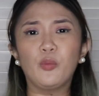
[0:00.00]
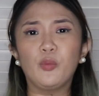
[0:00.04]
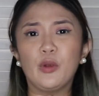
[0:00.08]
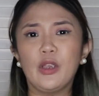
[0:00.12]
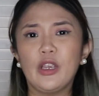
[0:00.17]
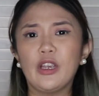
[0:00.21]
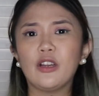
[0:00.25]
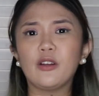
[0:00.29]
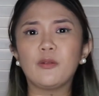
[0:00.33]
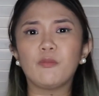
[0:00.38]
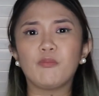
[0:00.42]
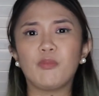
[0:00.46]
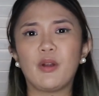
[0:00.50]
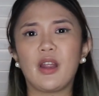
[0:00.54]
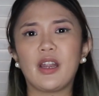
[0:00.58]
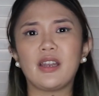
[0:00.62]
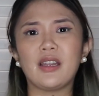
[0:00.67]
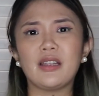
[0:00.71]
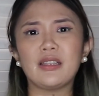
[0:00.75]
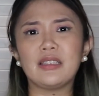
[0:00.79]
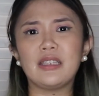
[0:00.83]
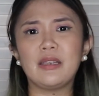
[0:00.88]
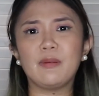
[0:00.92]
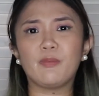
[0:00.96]
weird
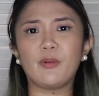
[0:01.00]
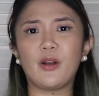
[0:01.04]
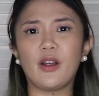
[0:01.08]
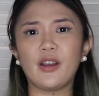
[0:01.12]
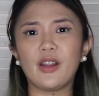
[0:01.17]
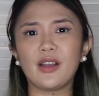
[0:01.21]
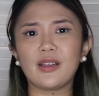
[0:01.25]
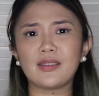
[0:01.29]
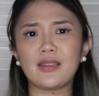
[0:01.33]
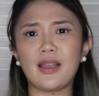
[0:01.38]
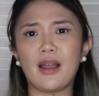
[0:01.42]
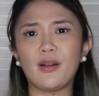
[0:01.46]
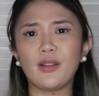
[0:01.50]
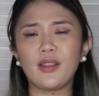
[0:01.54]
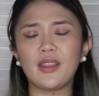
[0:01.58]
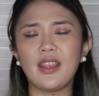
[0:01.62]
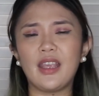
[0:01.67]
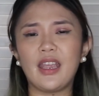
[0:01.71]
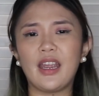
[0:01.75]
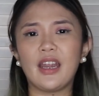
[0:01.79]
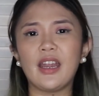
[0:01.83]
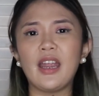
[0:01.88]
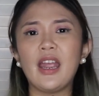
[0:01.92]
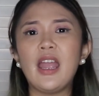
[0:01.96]
pregnancy products out
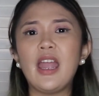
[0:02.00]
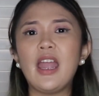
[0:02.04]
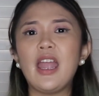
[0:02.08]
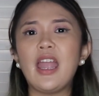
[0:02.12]
there.